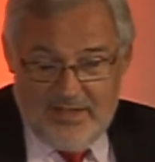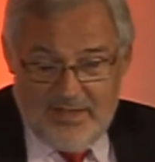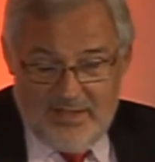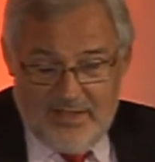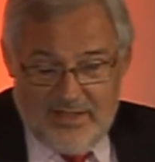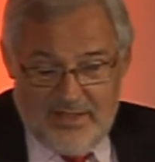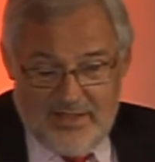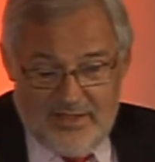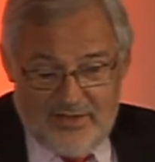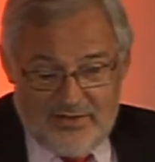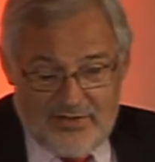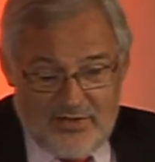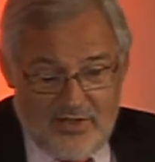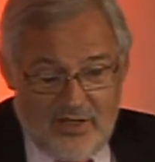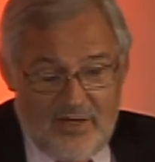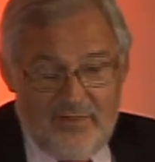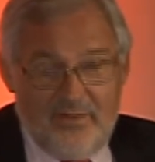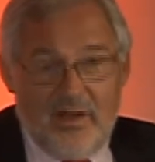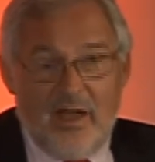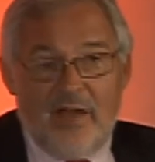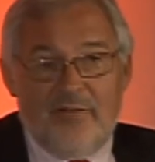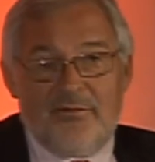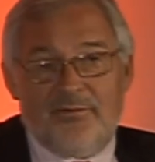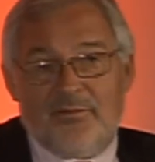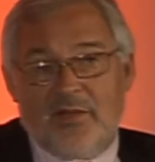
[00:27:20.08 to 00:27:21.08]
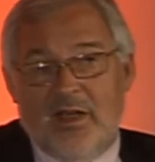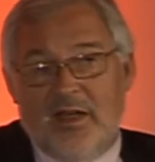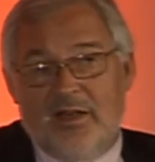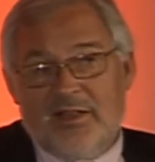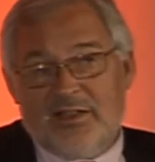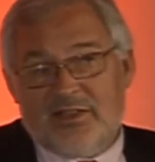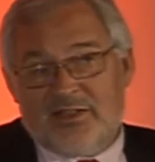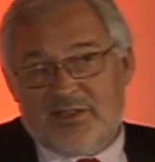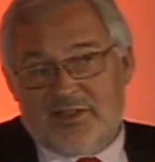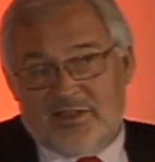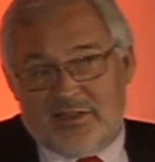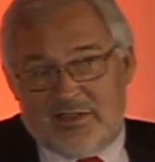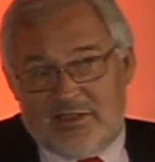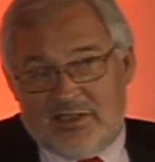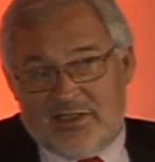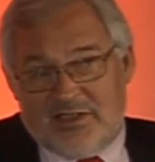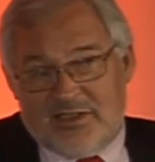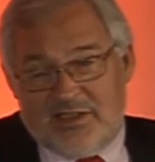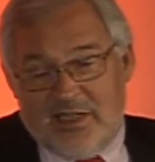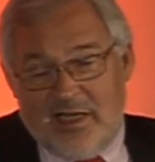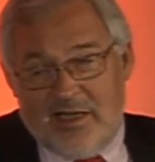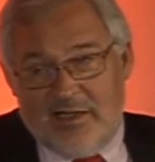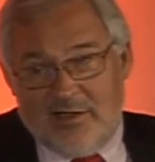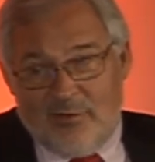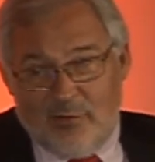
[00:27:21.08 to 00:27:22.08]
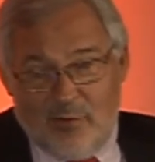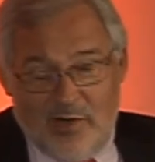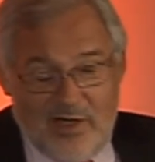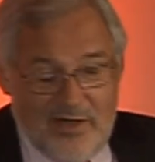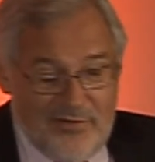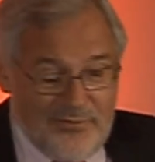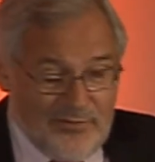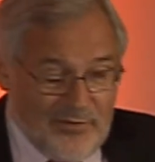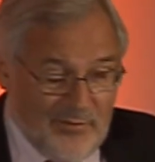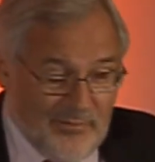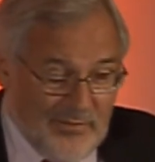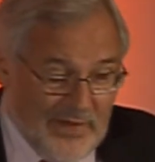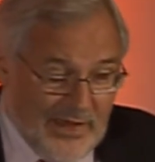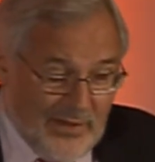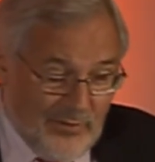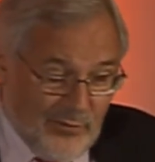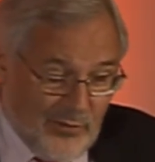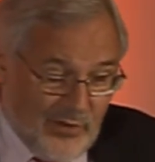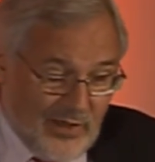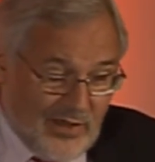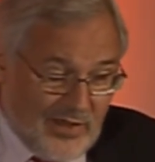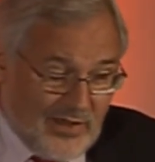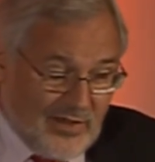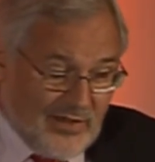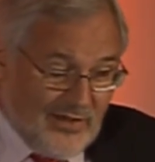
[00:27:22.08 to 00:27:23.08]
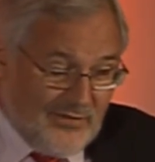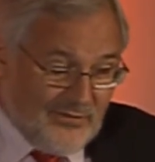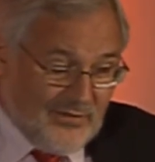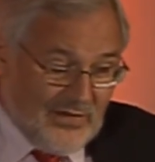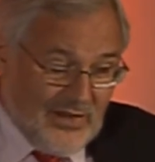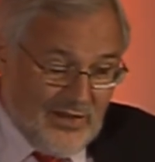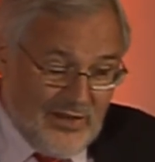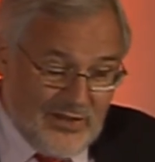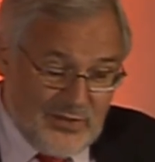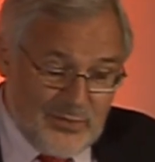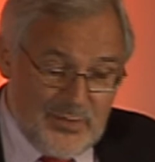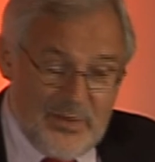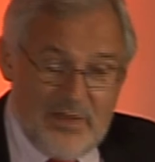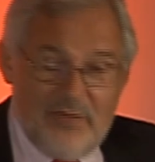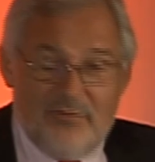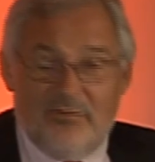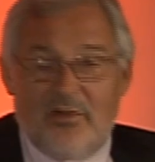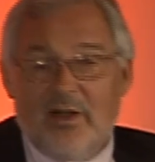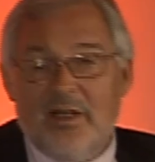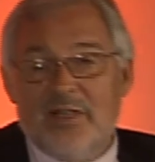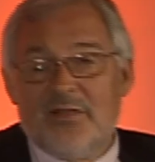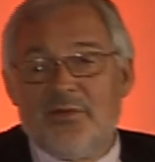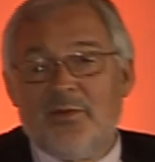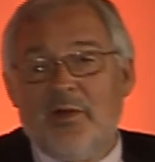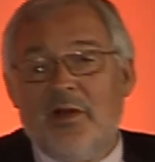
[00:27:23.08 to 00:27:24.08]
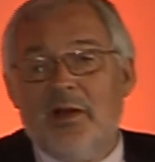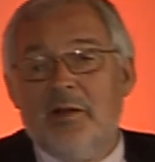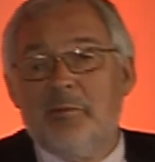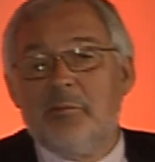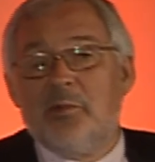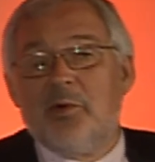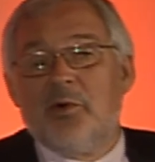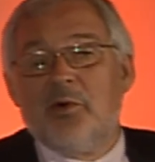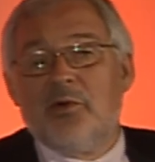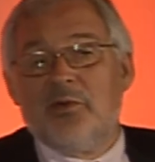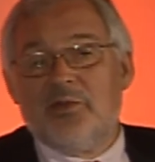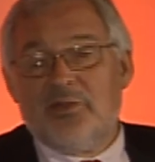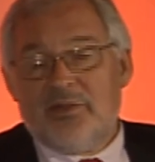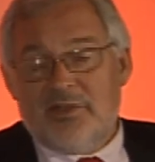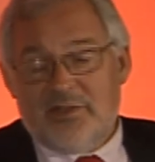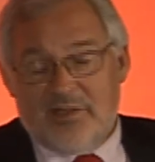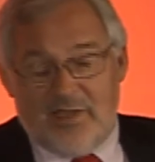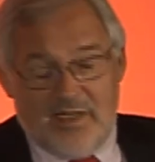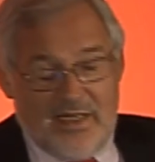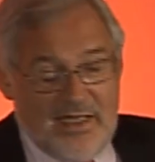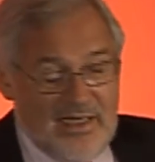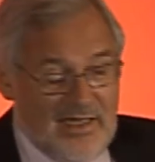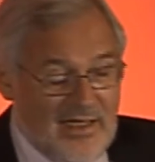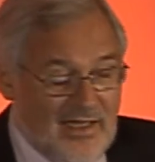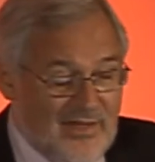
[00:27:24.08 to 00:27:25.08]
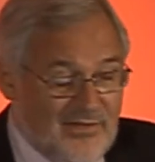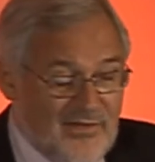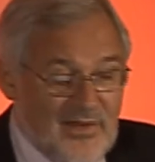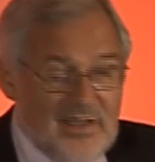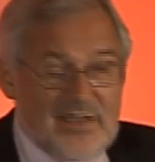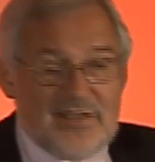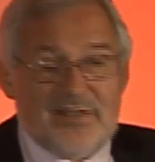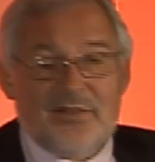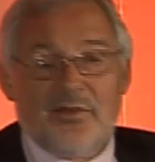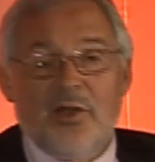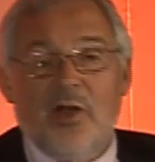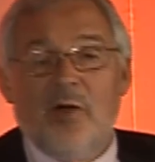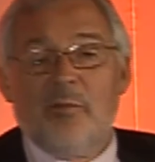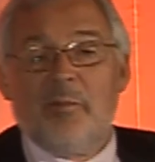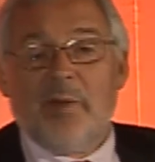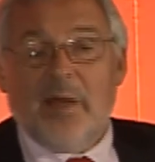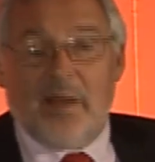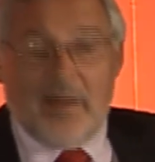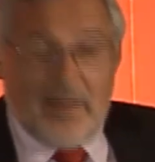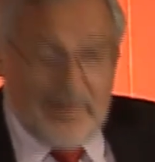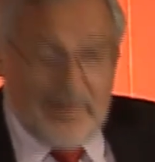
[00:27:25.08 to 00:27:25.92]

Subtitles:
So I've kind of stayed away from that work, even though it's been very, very important, and things have got better.